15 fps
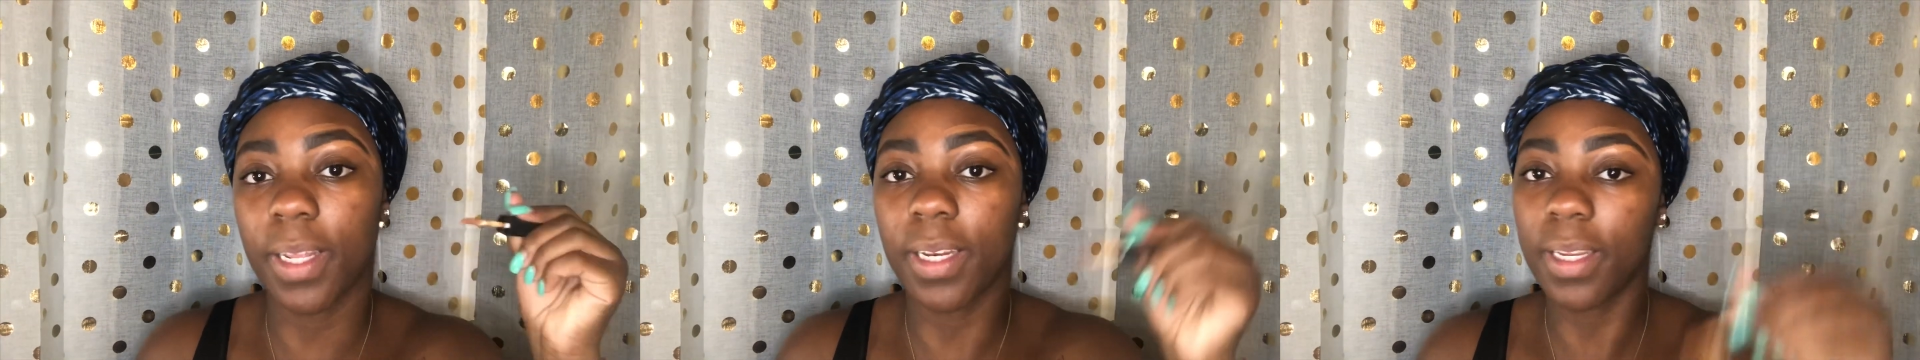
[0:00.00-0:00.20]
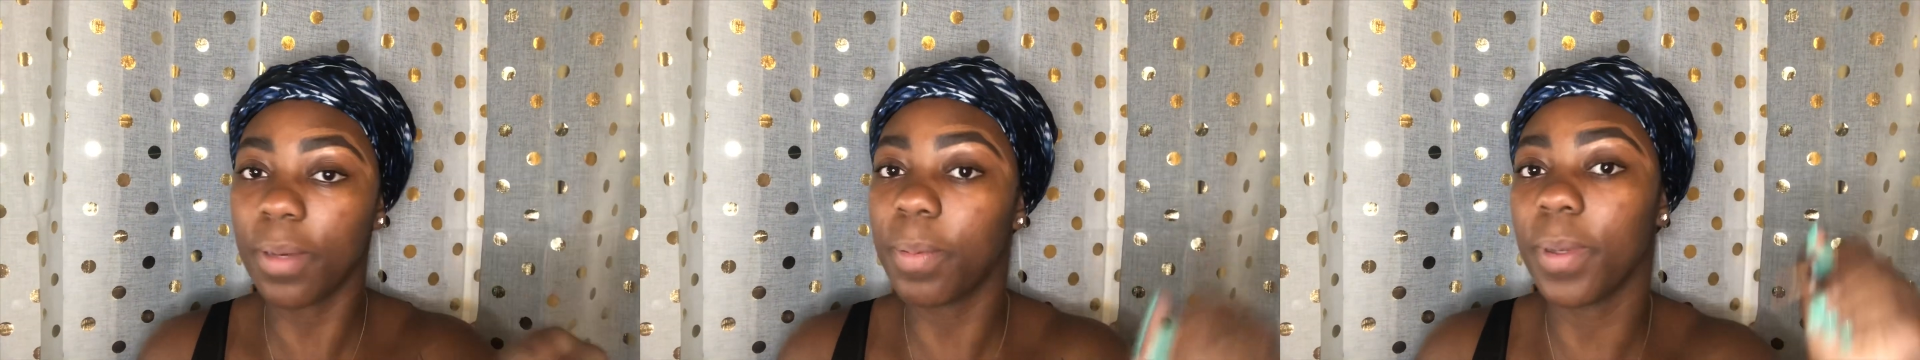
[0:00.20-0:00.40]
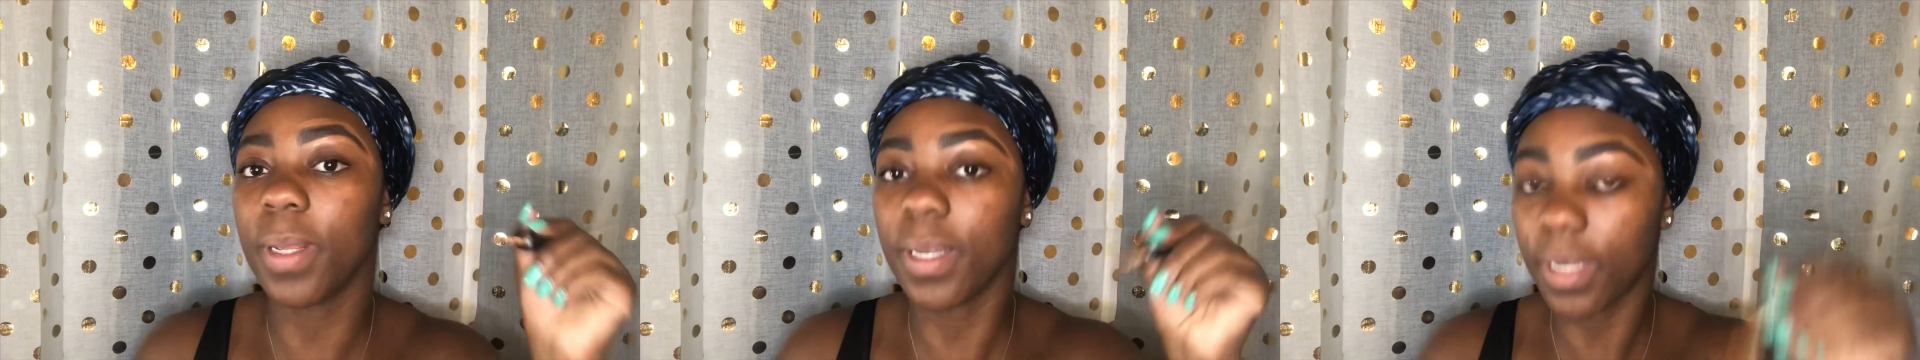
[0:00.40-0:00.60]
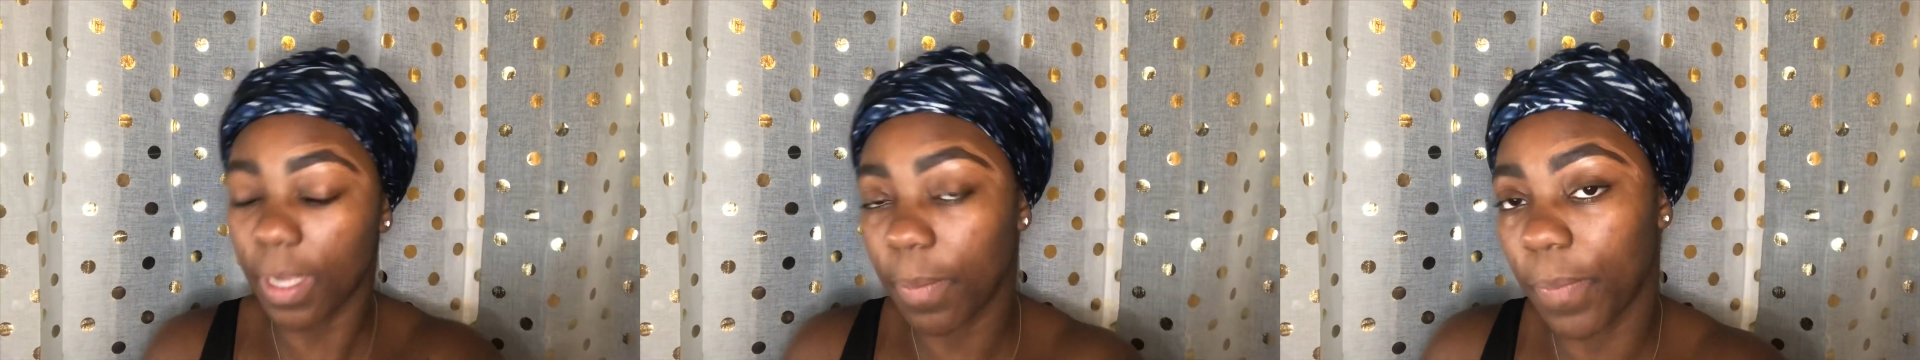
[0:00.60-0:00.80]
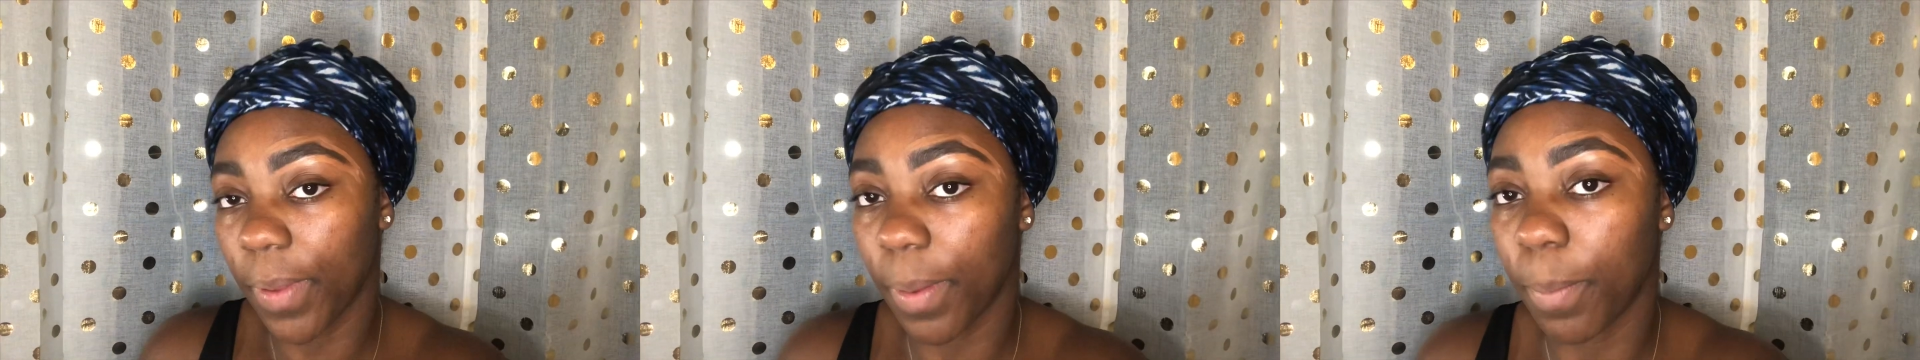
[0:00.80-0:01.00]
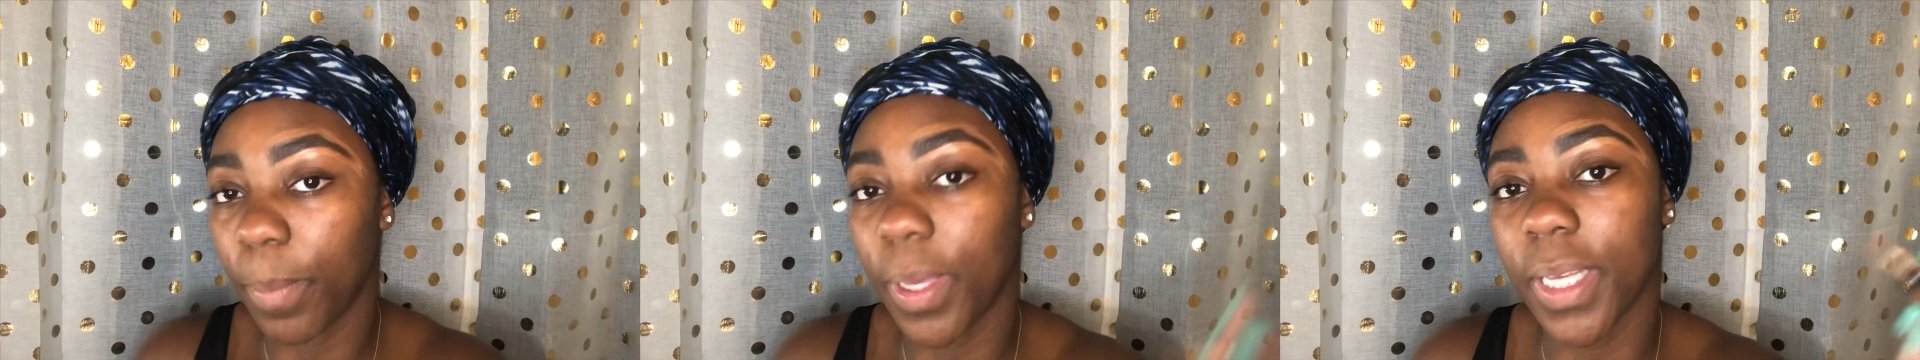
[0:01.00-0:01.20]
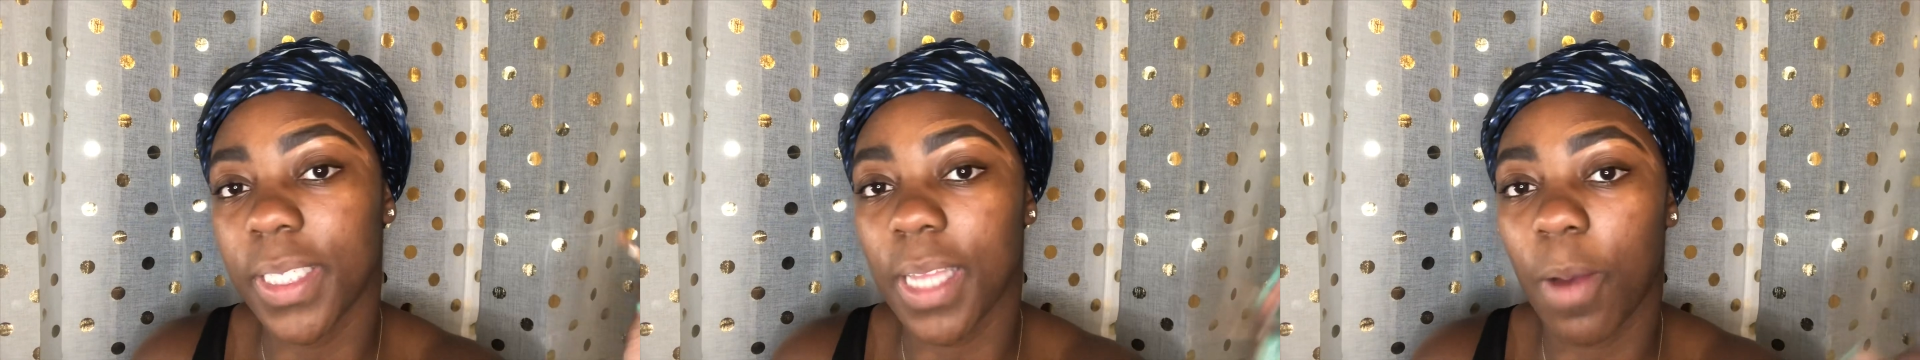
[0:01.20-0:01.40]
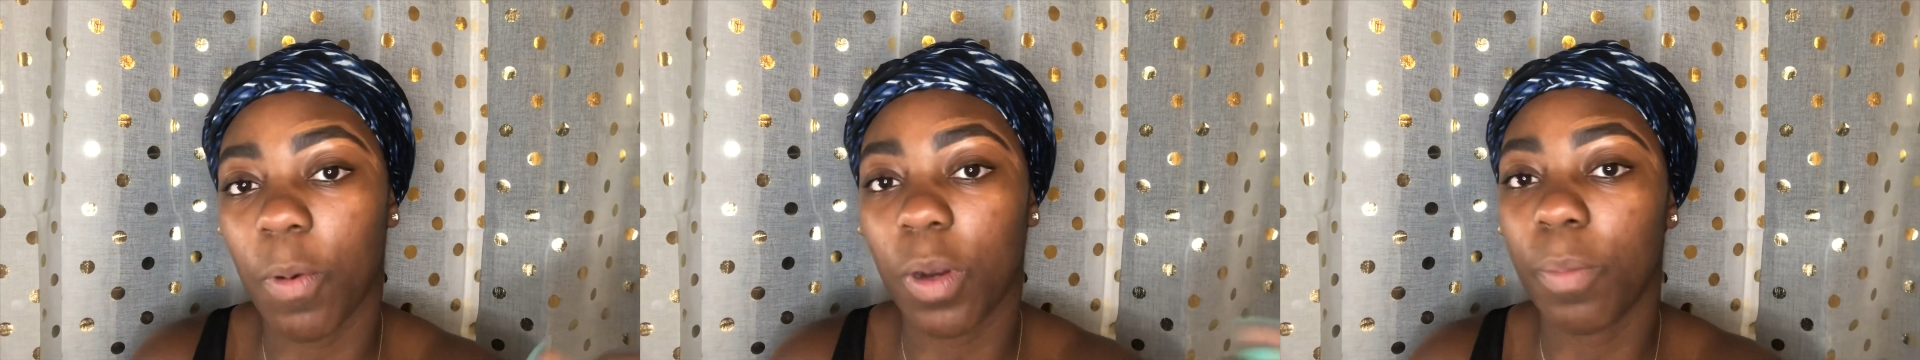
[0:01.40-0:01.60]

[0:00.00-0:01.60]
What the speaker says: and dipping and dipping because I want